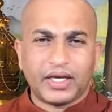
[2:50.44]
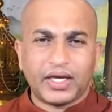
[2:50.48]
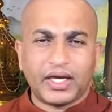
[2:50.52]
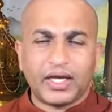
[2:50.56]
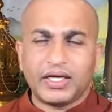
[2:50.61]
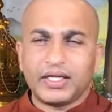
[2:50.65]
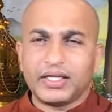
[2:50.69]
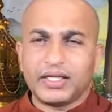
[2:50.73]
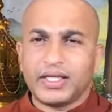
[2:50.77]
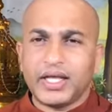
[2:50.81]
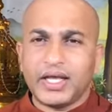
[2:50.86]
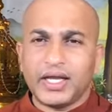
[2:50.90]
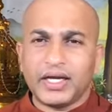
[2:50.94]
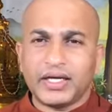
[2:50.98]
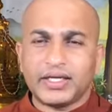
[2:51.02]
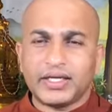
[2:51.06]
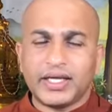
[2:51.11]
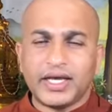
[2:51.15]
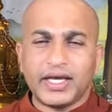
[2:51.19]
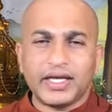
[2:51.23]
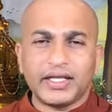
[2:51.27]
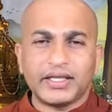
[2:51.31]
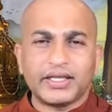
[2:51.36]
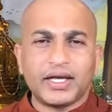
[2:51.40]
and they
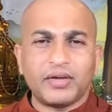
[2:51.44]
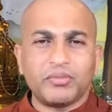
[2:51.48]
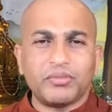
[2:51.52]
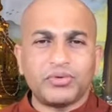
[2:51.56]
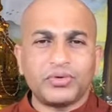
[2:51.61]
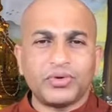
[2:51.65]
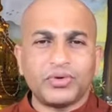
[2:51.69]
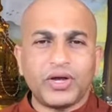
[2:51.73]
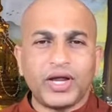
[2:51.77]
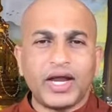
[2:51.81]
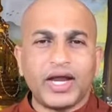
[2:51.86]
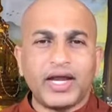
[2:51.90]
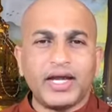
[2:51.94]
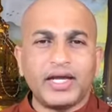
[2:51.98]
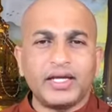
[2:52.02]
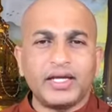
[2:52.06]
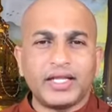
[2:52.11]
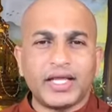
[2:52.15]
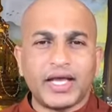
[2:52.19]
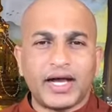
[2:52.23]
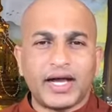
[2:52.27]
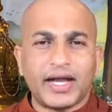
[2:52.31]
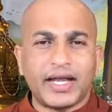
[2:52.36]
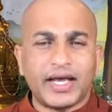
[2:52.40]
take them to
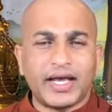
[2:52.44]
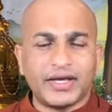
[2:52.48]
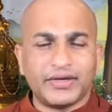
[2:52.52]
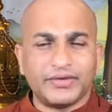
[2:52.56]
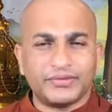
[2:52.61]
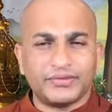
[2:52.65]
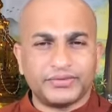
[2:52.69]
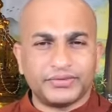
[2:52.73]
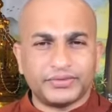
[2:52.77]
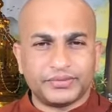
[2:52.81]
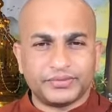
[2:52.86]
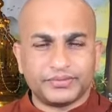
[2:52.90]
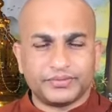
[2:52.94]
end their life.